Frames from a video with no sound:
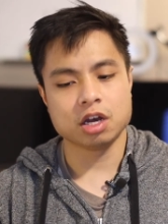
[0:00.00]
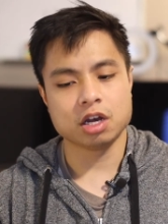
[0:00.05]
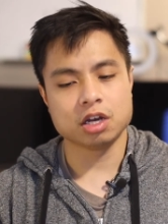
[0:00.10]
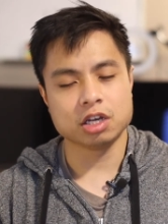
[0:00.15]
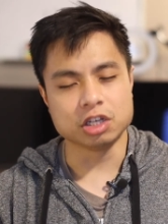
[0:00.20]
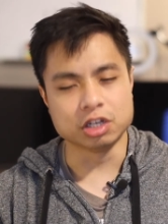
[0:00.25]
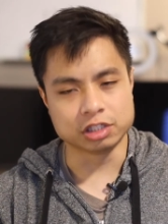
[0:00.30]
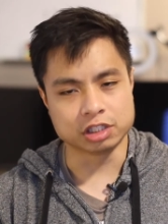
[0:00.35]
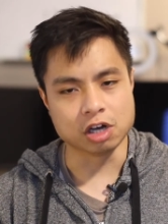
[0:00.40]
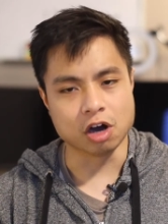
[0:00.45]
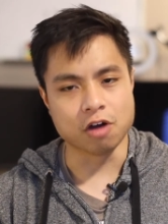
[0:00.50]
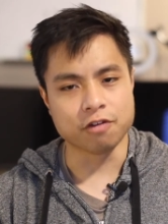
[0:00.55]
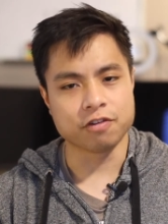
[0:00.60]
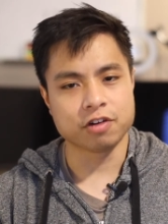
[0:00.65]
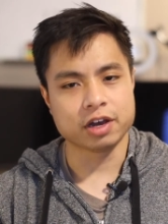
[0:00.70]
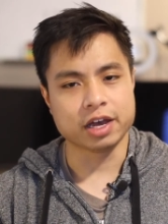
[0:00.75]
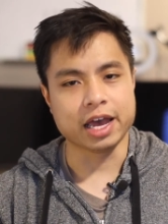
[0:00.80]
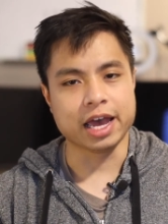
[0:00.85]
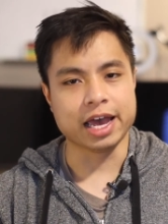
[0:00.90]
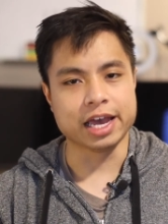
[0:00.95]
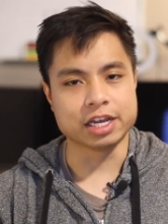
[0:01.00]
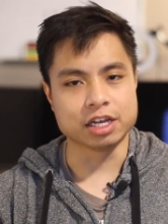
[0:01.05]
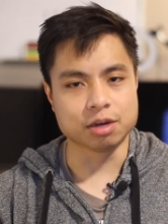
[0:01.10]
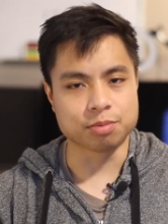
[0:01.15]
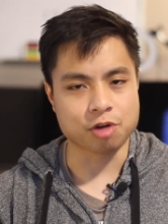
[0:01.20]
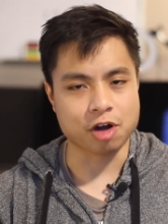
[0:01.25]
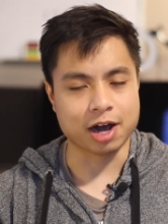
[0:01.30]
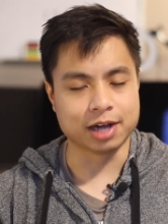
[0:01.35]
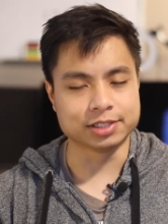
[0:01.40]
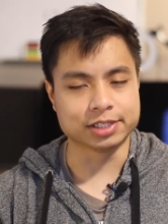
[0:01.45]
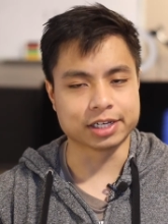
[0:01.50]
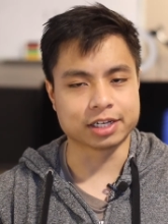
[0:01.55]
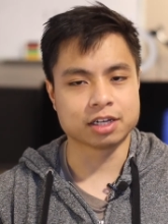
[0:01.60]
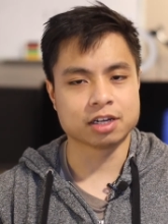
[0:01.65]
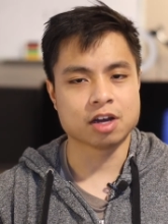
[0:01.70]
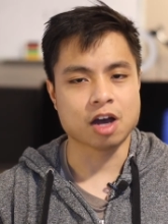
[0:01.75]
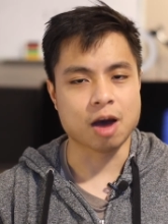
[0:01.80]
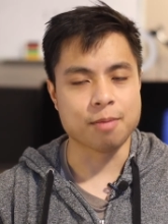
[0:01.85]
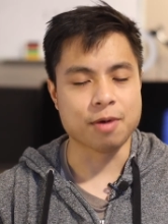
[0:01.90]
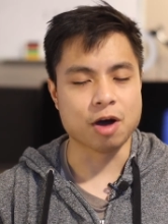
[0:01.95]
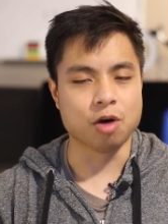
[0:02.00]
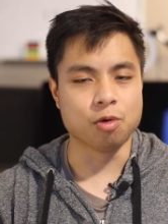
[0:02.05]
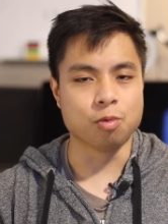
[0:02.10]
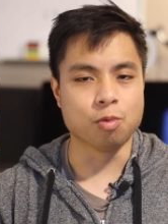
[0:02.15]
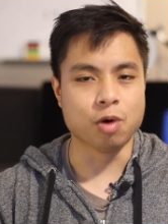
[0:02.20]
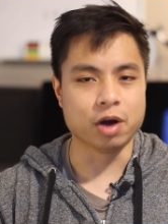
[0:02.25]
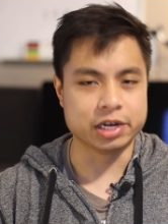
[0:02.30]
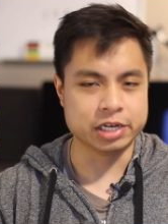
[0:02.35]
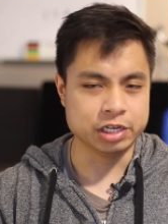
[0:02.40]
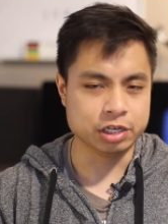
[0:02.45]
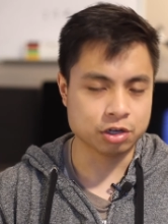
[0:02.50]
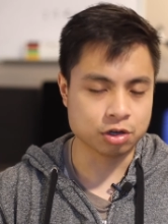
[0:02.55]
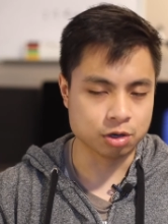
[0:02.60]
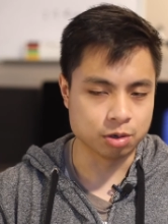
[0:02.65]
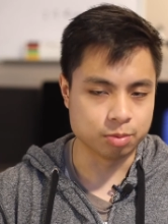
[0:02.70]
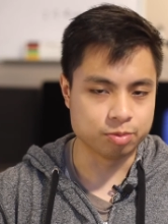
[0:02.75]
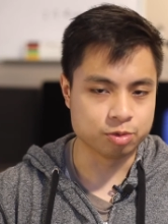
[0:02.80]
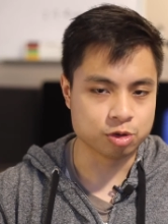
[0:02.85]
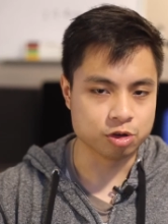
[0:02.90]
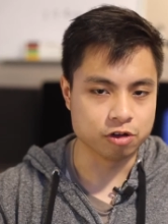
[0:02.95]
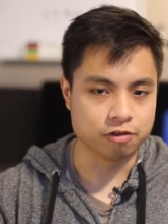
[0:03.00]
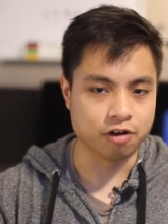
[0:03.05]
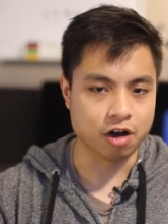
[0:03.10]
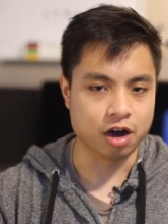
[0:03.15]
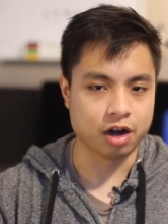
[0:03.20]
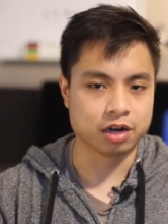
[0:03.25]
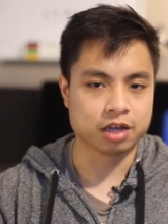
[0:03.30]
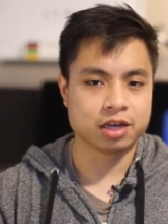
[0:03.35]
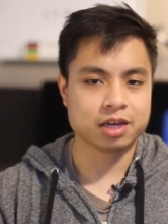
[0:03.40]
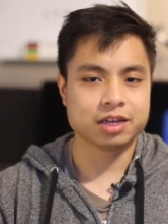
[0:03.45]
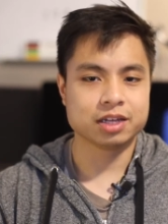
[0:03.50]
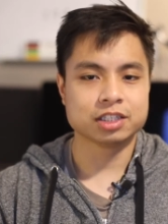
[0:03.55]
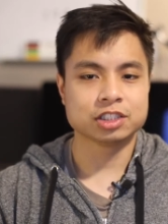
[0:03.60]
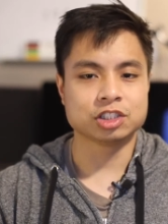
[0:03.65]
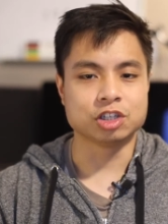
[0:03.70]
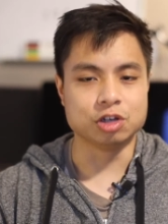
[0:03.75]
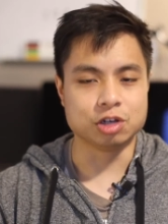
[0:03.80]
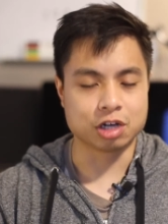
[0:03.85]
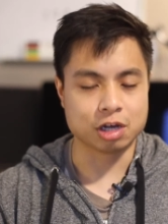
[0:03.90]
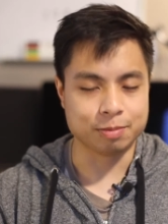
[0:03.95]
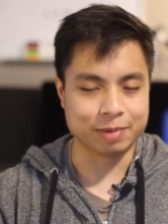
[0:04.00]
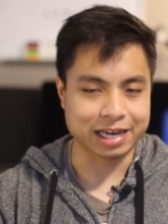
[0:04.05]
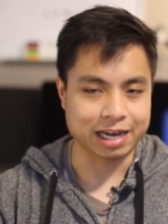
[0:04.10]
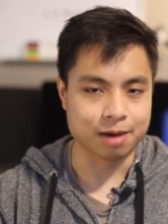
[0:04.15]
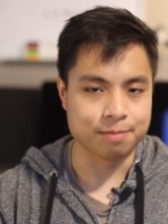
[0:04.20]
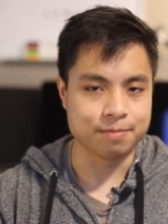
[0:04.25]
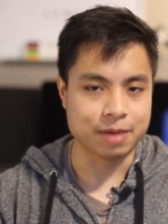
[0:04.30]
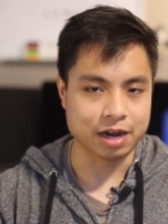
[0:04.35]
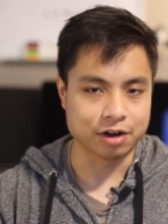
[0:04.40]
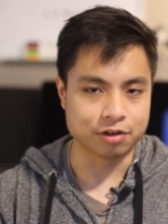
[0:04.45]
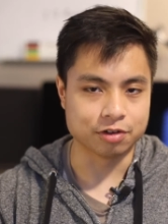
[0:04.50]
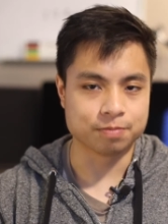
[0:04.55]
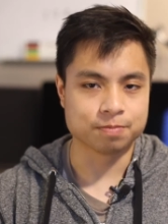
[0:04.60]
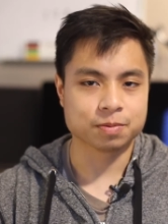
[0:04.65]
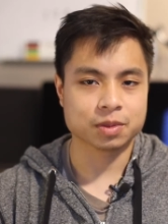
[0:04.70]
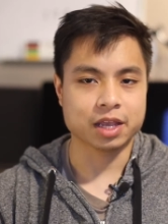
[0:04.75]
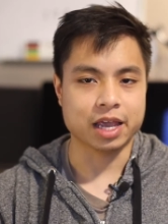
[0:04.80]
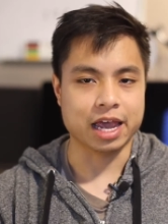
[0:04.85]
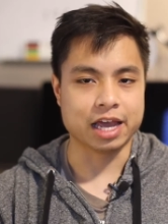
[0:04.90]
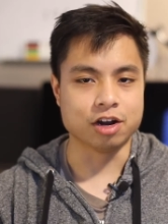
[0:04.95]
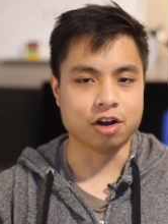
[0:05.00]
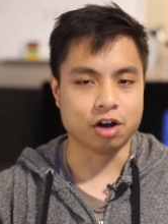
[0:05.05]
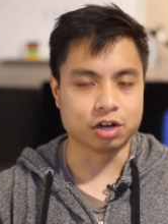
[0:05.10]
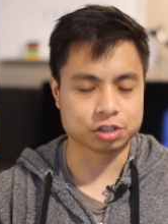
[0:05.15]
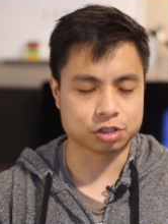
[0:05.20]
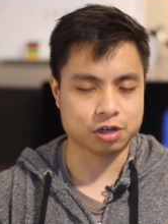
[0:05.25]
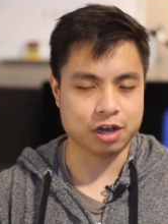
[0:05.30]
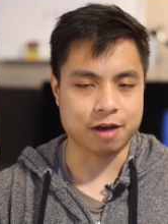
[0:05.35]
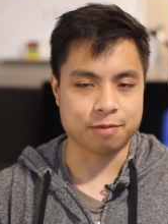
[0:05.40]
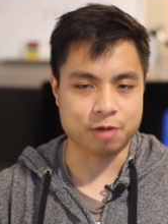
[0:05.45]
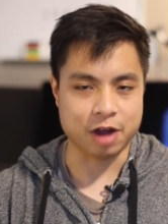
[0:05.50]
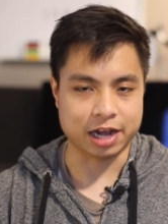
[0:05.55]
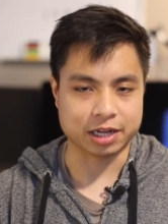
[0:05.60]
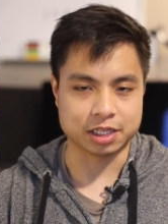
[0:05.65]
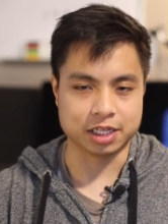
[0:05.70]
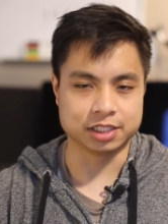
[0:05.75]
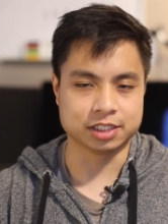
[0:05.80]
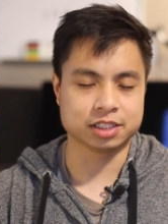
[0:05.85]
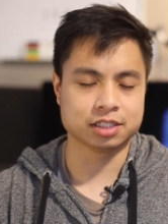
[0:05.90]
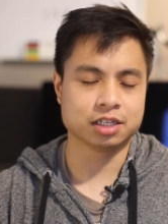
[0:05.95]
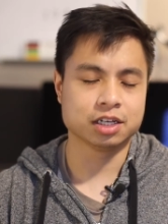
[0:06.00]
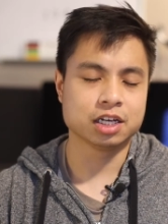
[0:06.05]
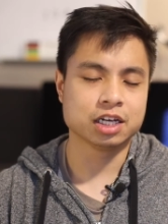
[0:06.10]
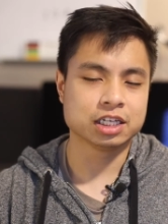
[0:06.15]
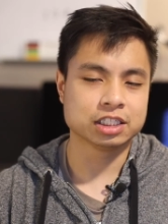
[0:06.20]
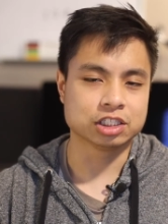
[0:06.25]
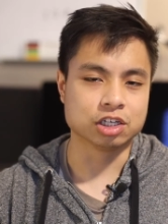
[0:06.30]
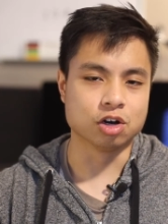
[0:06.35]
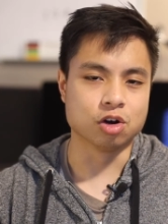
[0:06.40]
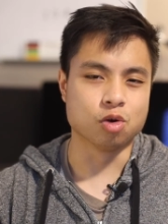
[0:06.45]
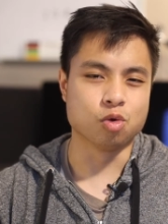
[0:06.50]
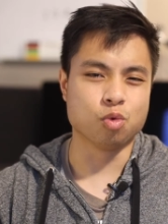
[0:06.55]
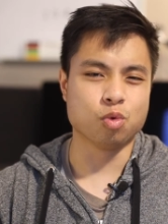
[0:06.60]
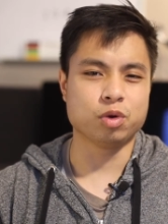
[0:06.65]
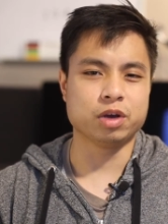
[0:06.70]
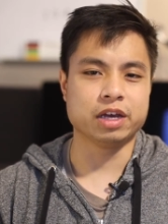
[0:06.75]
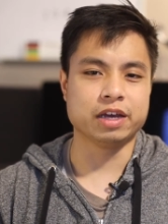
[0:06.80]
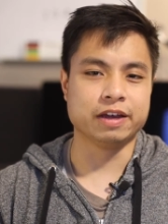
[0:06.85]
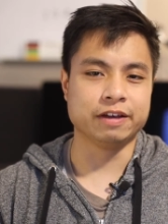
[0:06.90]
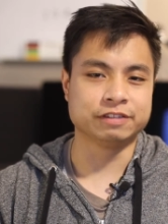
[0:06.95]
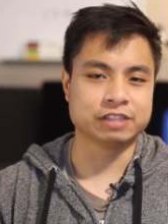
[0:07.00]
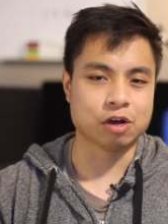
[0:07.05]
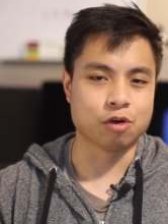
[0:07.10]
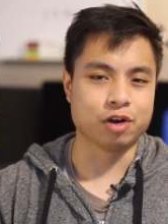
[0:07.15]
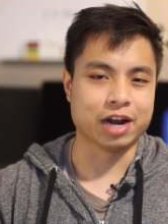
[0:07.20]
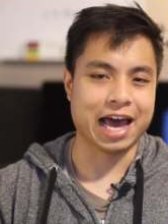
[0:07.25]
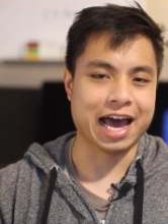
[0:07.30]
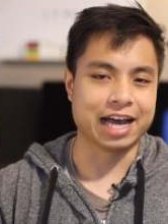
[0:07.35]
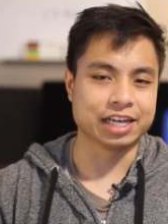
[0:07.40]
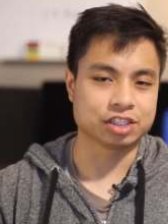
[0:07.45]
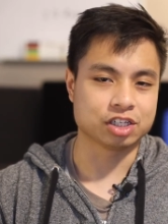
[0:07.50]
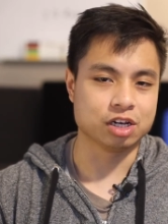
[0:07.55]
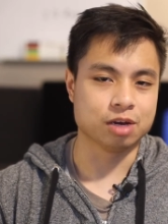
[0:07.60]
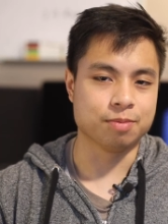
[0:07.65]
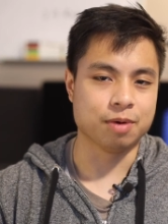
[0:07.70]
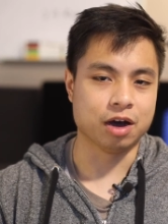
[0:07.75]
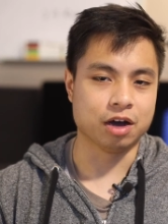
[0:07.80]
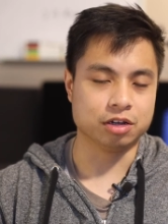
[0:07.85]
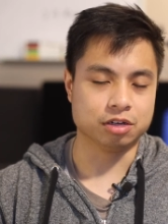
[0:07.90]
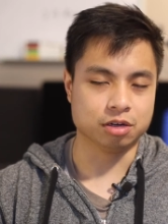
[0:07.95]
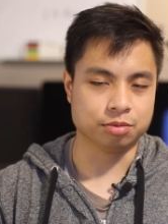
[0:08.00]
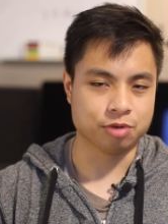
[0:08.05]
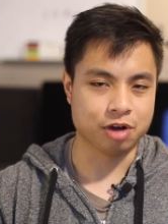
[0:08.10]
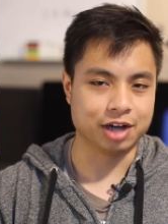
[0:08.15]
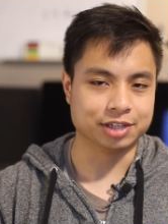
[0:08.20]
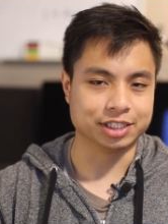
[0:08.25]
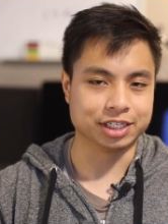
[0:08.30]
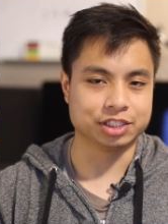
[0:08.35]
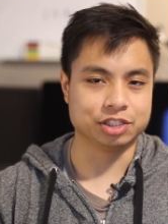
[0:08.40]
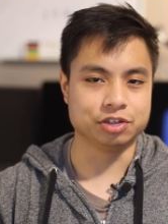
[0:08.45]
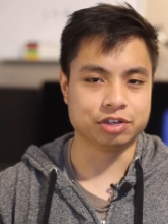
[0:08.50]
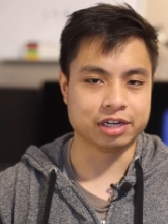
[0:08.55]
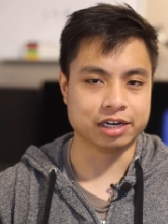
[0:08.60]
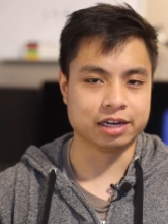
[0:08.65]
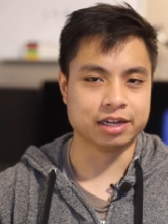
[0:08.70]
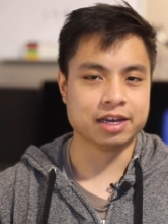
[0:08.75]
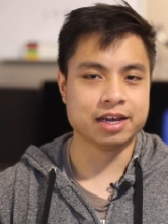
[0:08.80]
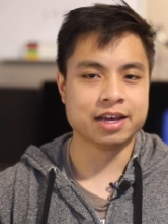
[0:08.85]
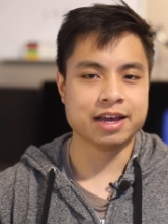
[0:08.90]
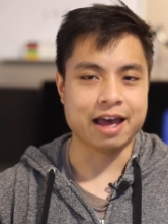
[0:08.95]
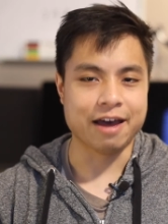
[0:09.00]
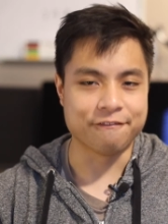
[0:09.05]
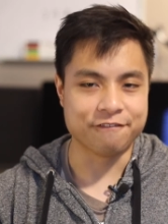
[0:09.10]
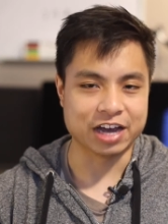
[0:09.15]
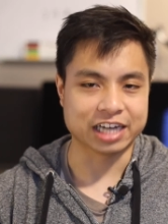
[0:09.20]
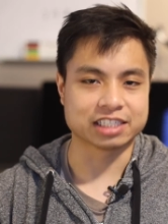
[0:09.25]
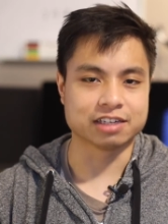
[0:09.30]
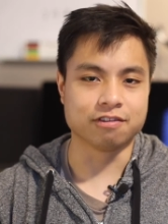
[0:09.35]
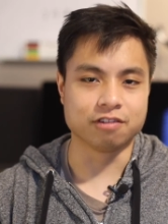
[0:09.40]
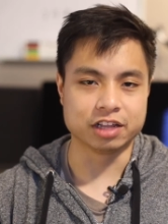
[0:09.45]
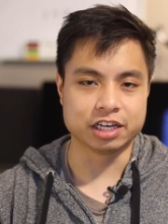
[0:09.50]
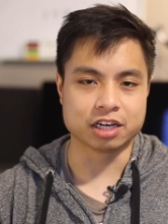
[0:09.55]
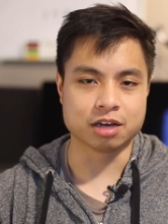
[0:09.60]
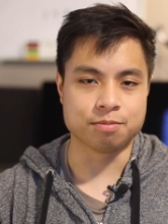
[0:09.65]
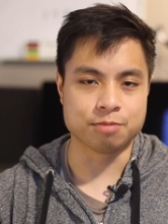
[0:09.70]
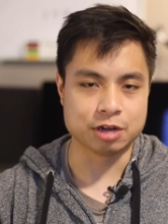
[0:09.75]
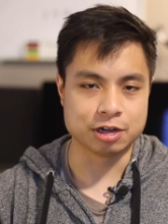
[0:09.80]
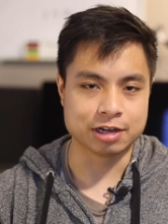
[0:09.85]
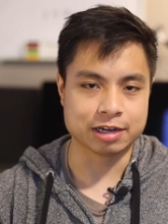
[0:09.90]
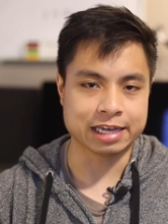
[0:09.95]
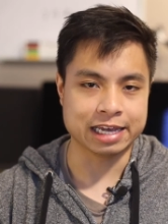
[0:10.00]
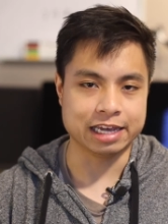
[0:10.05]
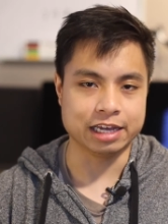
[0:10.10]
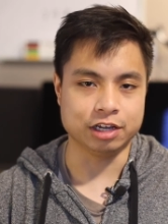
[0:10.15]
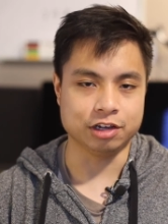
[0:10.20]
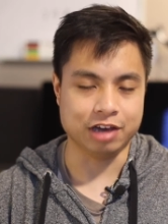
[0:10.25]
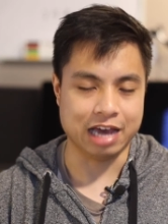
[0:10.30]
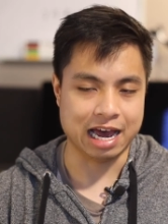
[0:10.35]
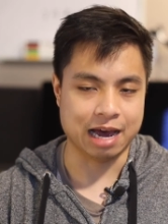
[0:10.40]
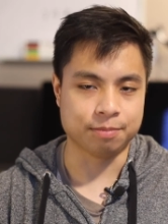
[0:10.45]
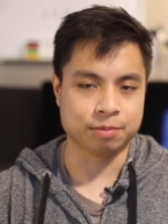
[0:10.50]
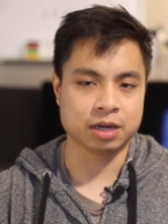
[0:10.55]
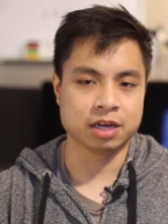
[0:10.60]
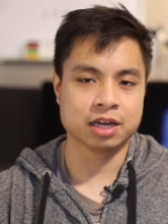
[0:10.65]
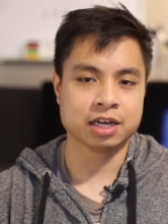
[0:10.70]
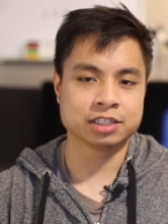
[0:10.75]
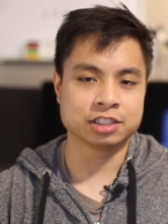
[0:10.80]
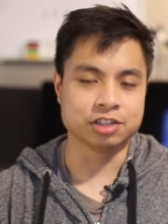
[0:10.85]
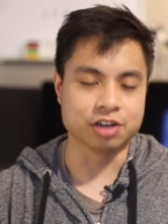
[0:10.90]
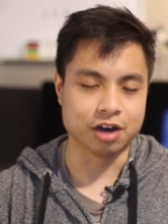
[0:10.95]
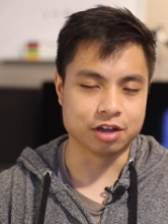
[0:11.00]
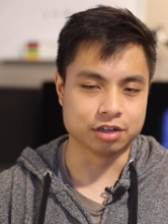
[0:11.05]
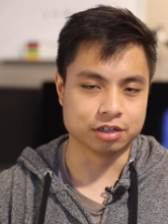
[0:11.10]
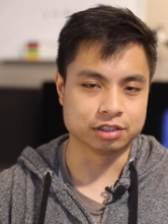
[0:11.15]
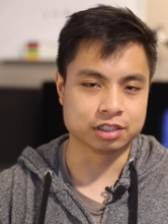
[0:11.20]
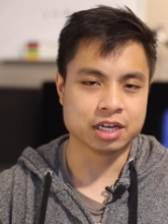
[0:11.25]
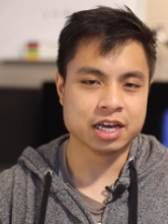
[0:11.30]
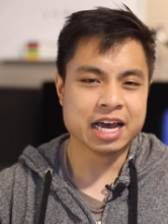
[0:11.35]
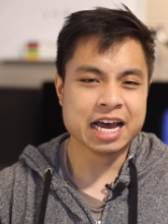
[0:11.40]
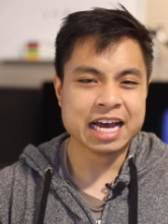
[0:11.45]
yourself and your project about what you could improve on, so you can become better and also have practice. So if someone asks you about your project, you can effectively communicate your app to others.